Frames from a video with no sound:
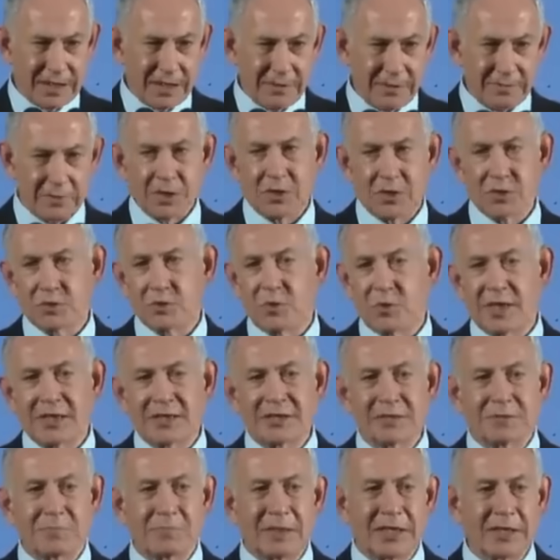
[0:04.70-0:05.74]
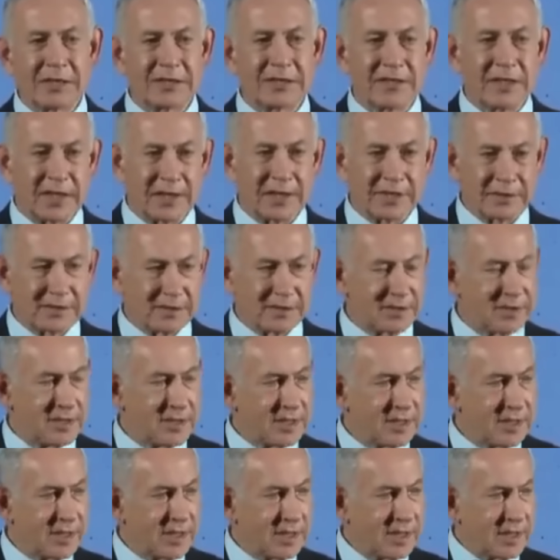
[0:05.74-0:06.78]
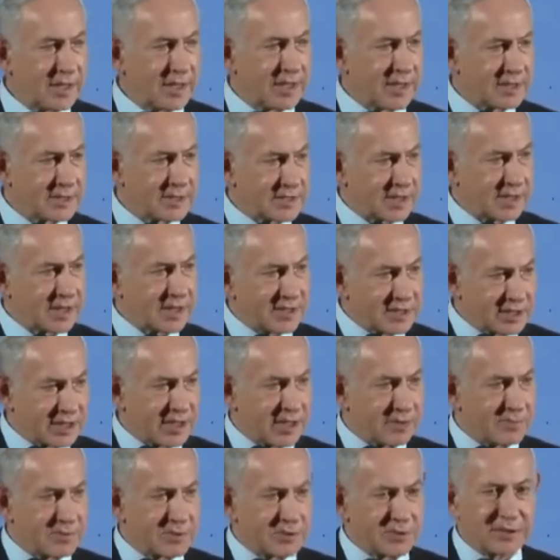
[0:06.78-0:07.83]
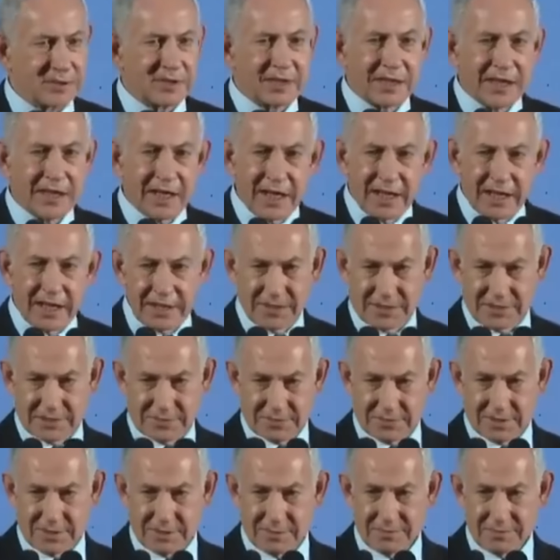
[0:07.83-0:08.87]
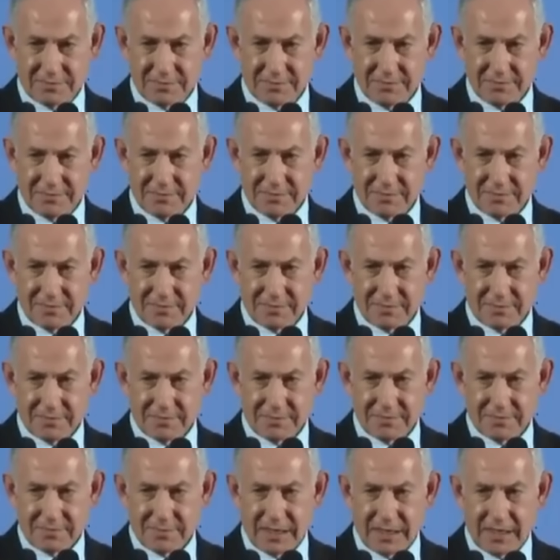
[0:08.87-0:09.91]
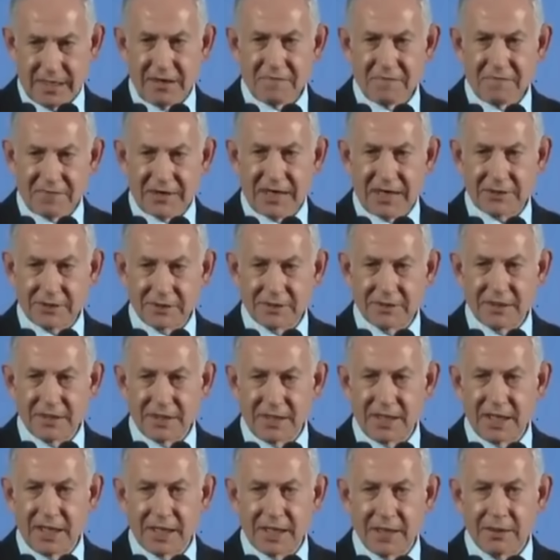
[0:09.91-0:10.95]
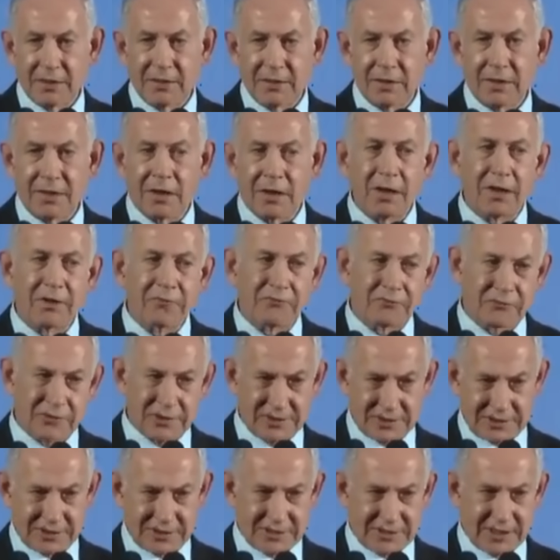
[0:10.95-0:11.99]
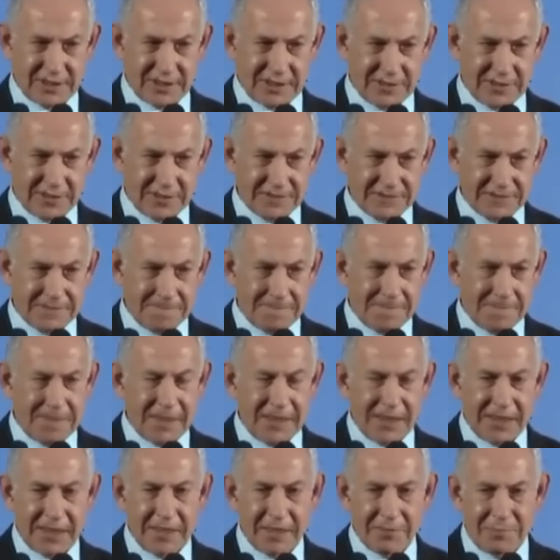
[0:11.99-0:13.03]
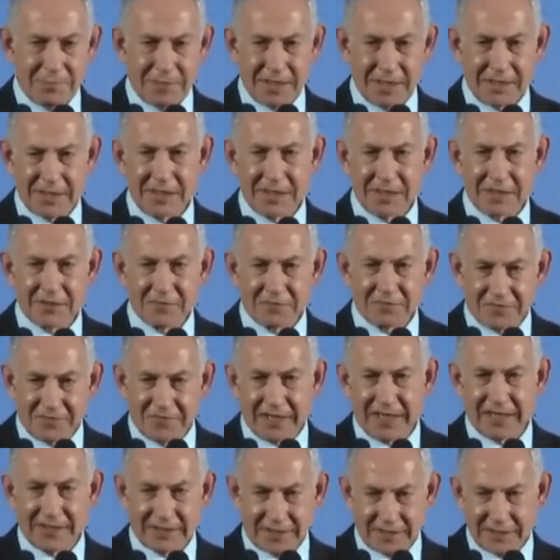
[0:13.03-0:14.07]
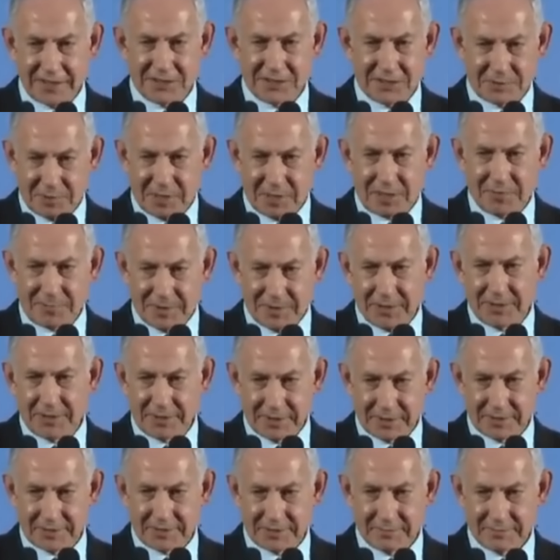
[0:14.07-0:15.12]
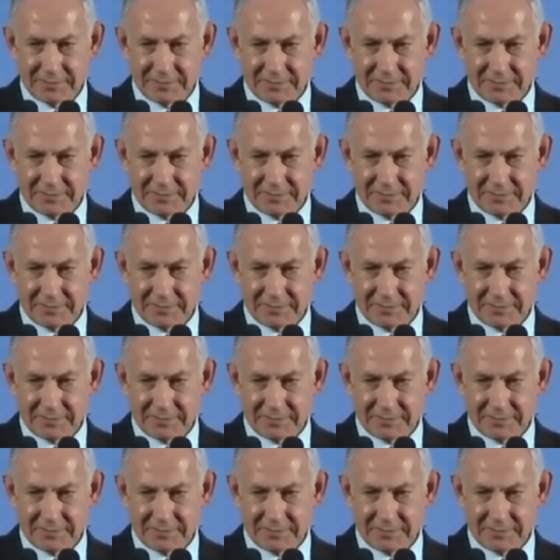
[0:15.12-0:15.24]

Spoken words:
because what is being done is an attempt to deny Israel, and in fact to deny all free societies, the ability to fight these barbarians.